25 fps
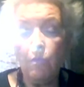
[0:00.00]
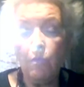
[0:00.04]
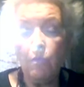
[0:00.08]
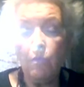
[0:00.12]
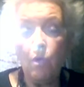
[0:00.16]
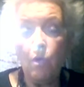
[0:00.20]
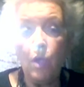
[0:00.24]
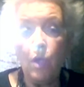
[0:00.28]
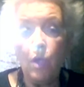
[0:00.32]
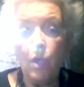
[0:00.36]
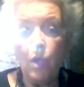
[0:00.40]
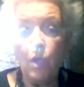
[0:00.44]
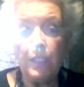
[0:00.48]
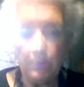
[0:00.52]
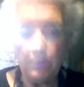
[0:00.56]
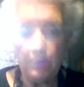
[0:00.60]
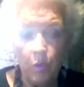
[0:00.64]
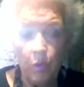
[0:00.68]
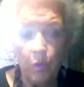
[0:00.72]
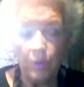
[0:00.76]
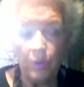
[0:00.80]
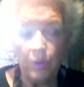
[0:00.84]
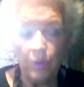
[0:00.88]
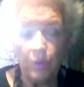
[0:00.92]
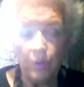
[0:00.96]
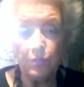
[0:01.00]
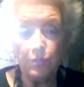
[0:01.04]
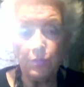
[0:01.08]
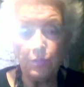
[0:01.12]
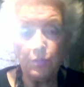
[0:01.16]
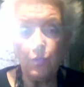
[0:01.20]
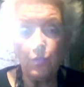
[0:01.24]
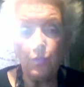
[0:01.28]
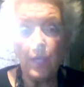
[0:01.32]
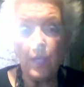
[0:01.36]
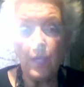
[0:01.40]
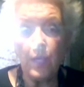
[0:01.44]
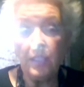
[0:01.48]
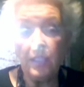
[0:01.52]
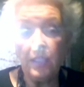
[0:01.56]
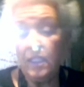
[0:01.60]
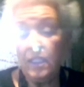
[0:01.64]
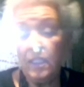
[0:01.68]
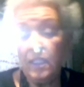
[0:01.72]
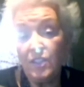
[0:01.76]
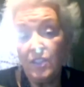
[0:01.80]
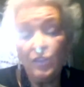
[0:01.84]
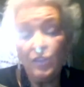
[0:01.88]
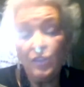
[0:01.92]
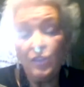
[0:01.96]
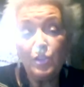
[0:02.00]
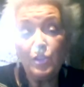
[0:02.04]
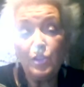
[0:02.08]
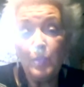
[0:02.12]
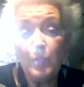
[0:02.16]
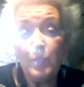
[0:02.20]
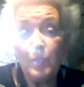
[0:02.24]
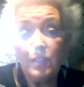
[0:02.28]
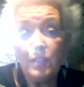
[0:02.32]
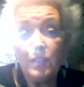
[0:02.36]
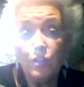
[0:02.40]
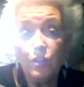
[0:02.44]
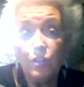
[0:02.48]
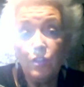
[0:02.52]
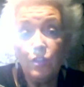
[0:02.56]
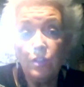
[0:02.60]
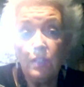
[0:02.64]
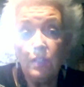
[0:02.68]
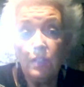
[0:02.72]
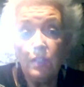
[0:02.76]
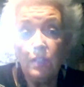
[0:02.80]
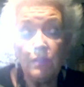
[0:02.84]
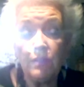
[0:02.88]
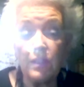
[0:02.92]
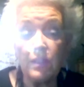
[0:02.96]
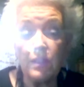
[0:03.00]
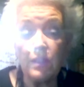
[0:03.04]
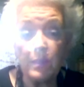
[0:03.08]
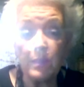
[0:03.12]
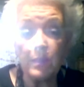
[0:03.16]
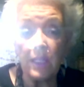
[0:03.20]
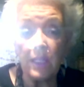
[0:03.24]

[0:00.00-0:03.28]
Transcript: on imports, when it also makes good investment